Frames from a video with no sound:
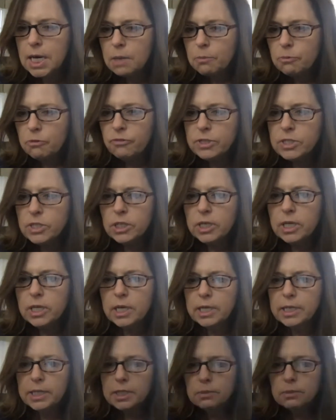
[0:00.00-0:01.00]
Professor
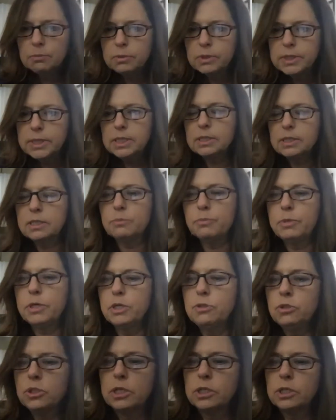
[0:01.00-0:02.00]
Kind completed his
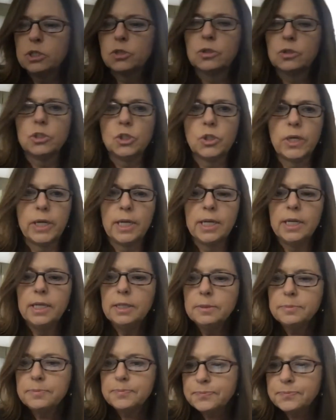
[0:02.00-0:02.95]
postdoctoral training